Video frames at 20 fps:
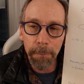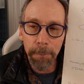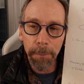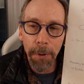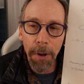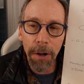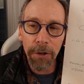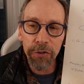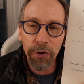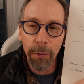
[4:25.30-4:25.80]

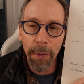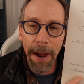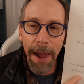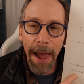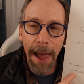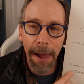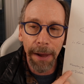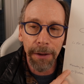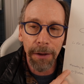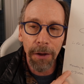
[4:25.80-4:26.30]
Paul
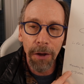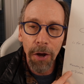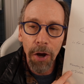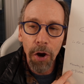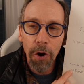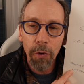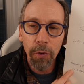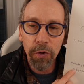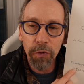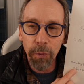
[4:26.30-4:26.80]
Dirac
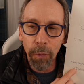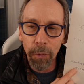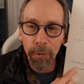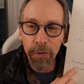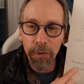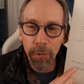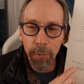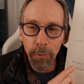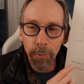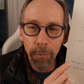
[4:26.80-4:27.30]

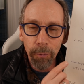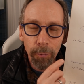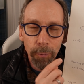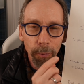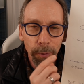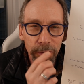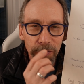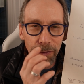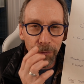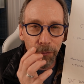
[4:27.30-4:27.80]

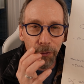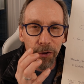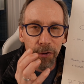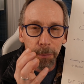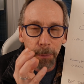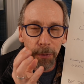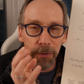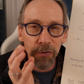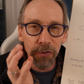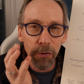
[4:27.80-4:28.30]
was the
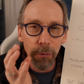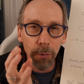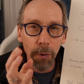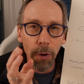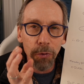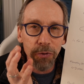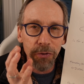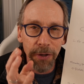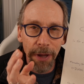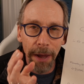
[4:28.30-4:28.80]
first person who
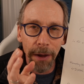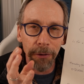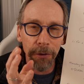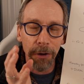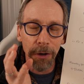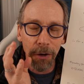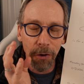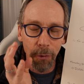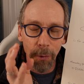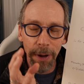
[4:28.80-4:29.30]
wrote down
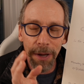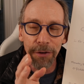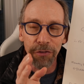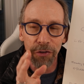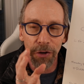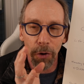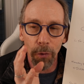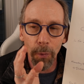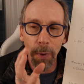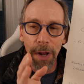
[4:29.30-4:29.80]
an
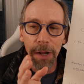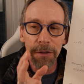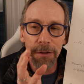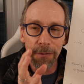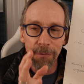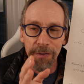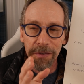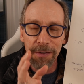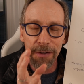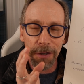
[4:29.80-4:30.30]
equation, a
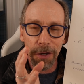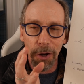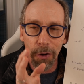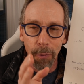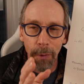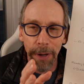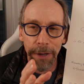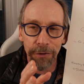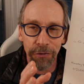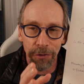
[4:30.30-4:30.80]
relativistic
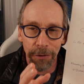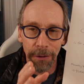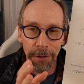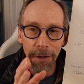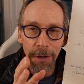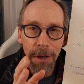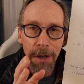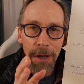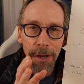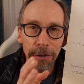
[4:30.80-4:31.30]
equation,
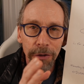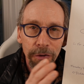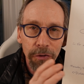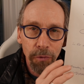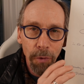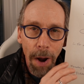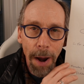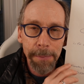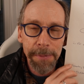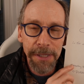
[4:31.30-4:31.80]

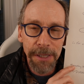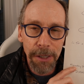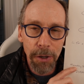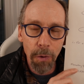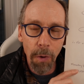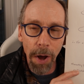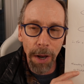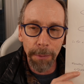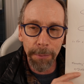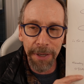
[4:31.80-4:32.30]
describing the
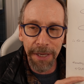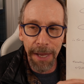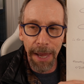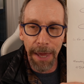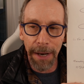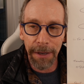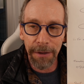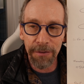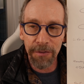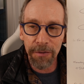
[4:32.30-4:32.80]
quantum
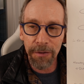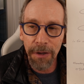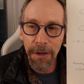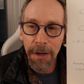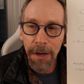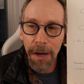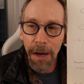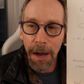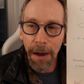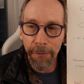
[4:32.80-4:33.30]
mechanics
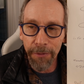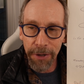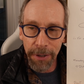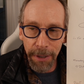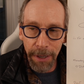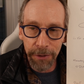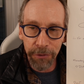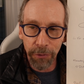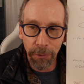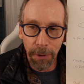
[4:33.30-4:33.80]
of an
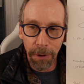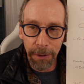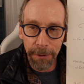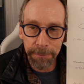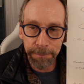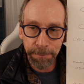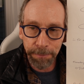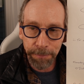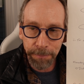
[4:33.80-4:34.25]
electron.